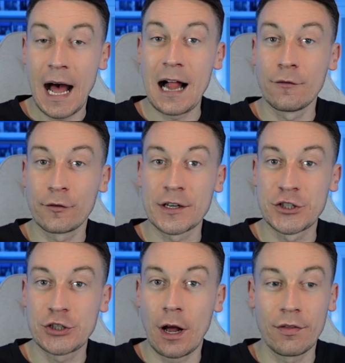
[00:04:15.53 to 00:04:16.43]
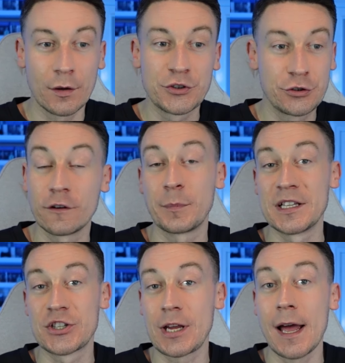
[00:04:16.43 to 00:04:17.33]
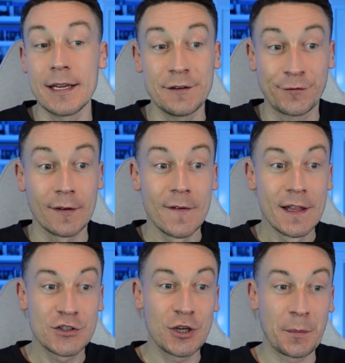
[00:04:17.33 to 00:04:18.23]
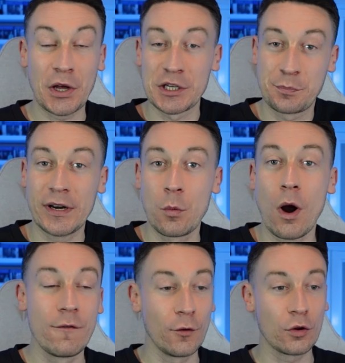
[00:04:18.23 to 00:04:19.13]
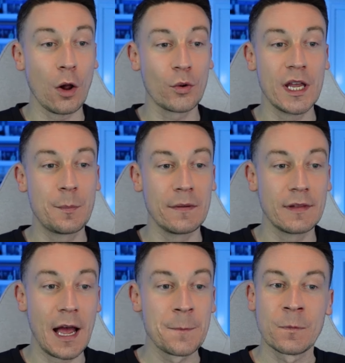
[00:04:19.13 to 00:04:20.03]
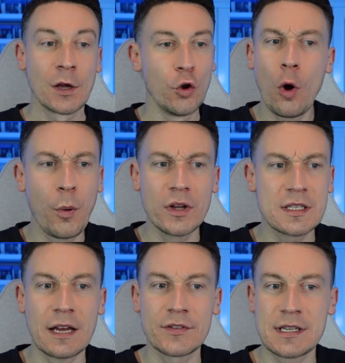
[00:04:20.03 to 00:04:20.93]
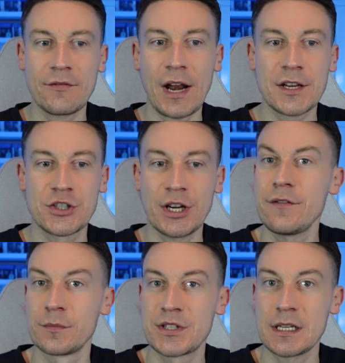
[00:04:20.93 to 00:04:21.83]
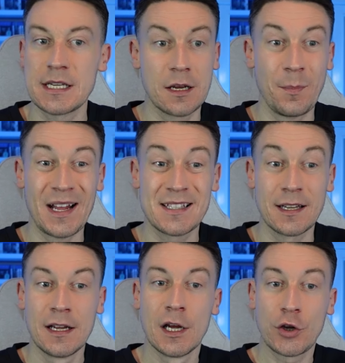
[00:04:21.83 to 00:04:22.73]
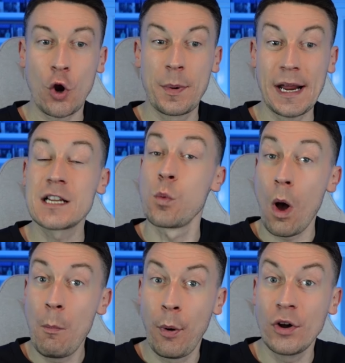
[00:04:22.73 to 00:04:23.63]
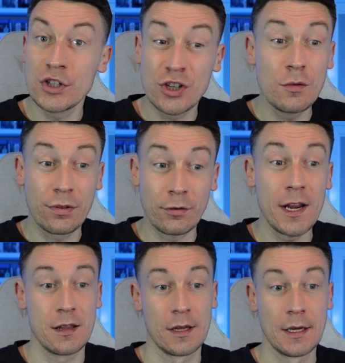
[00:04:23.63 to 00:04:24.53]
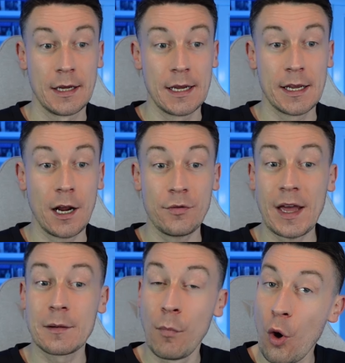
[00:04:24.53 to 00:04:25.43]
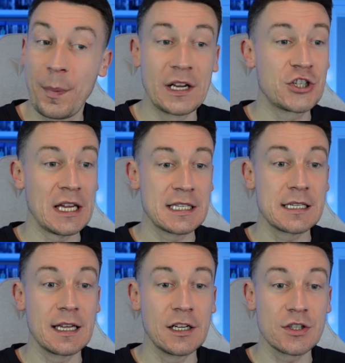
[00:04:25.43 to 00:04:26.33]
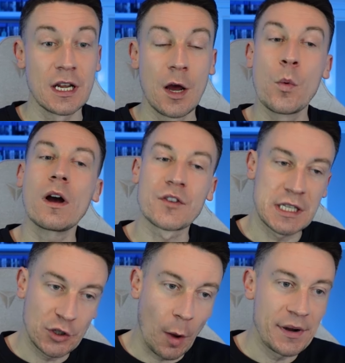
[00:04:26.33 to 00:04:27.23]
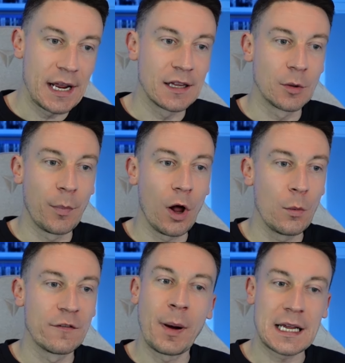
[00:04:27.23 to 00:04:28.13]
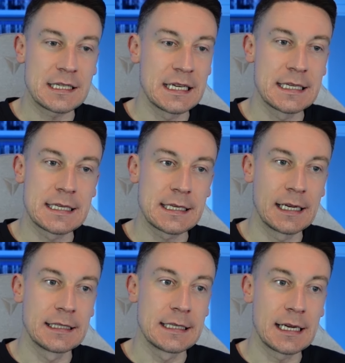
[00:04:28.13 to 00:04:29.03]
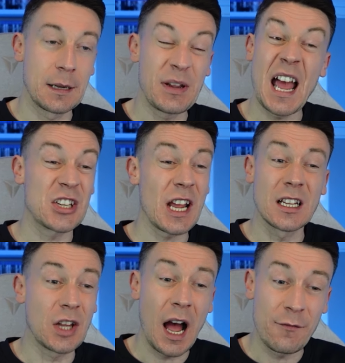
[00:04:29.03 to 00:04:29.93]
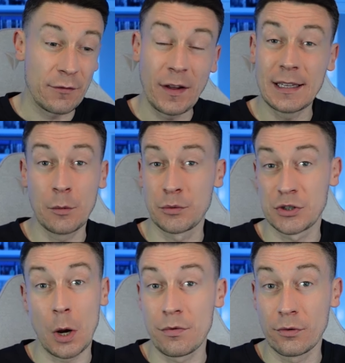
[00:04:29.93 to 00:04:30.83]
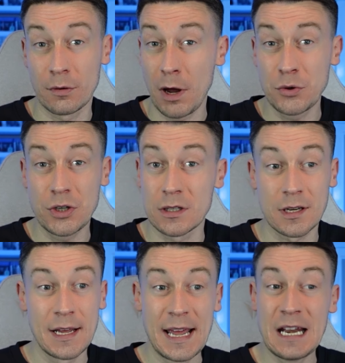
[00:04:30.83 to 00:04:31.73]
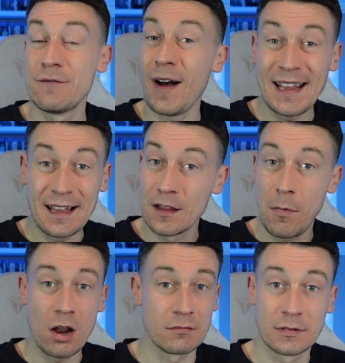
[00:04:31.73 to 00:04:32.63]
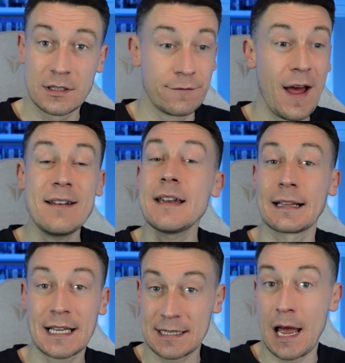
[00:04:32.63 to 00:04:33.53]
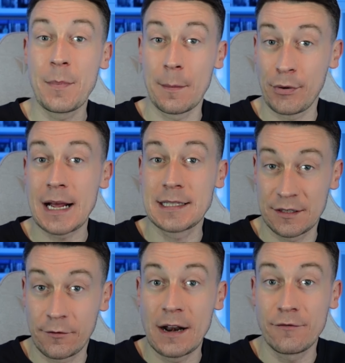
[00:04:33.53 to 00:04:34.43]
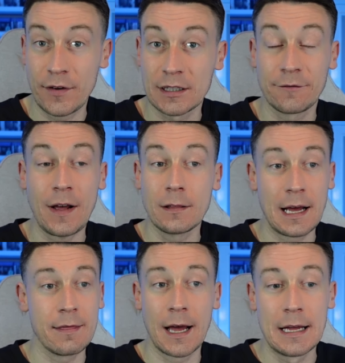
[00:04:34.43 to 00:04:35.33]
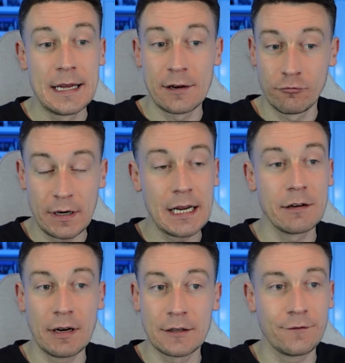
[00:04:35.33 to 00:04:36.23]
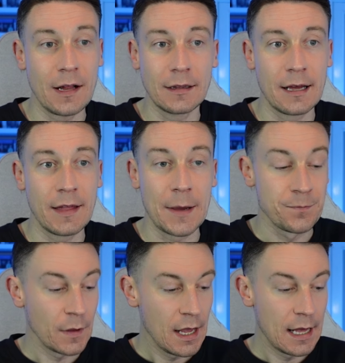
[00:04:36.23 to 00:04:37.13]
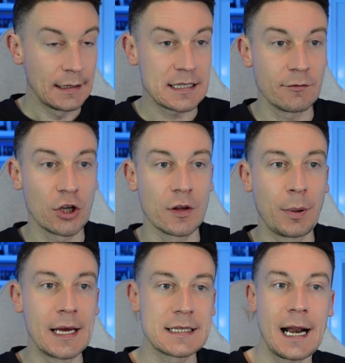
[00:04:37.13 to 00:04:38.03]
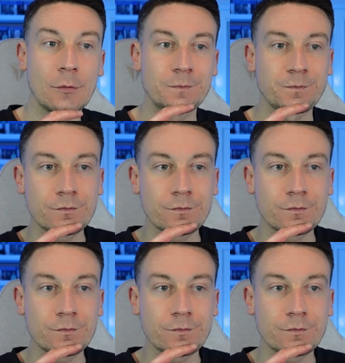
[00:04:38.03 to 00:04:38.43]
Alvarez shot that should have been saved. To be honest, pretty woeful goalkeeping there. 0.77 XG from City compared to Copenhagen's 1.23. You know, they had more big chances than us. We obviously dominated the ball with passes. But second half, I felt like we were just going through the motions, inviting them on, defending. Let's get a bit of practice for Anfield. It felt like that. It really, really felt like that. Let's have a look at the players now.